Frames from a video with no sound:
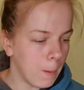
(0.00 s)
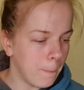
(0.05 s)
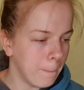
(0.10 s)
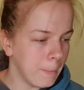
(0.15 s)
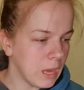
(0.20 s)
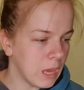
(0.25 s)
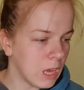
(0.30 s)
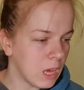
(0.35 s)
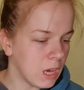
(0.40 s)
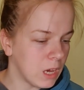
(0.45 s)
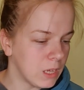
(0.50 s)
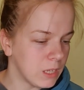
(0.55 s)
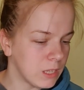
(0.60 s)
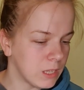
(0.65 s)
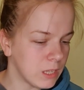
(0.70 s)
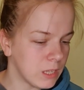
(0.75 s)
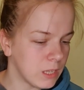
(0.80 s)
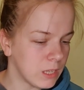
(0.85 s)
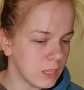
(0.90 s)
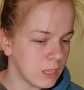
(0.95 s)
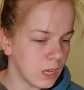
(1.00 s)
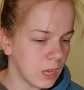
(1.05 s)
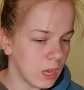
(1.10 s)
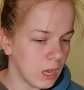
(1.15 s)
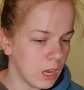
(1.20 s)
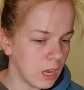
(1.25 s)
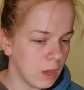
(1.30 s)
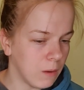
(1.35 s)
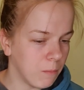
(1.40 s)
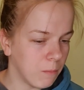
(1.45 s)
because
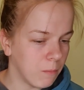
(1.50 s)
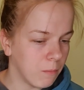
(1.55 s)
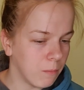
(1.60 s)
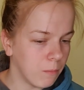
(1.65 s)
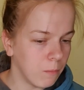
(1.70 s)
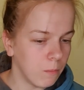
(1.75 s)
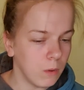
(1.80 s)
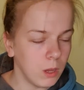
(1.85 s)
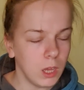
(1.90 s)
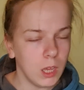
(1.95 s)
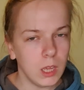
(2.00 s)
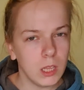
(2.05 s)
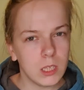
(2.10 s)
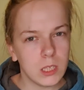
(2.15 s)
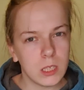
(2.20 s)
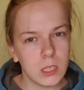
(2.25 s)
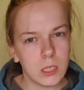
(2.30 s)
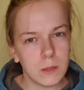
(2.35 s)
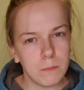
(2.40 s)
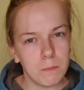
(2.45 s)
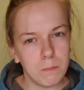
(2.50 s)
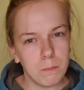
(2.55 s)
it's